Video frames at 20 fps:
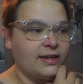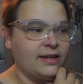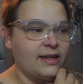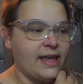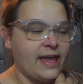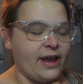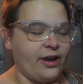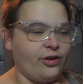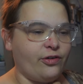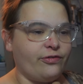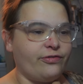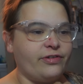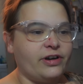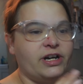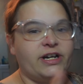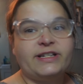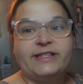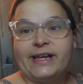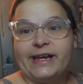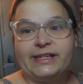count for
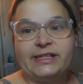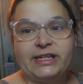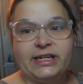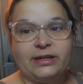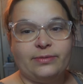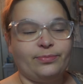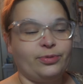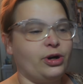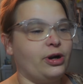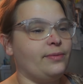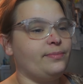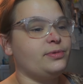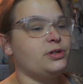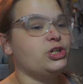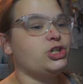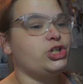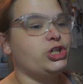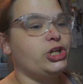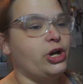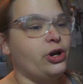a sightseeing prompt.
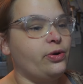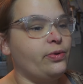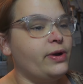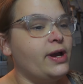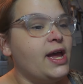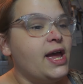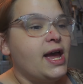So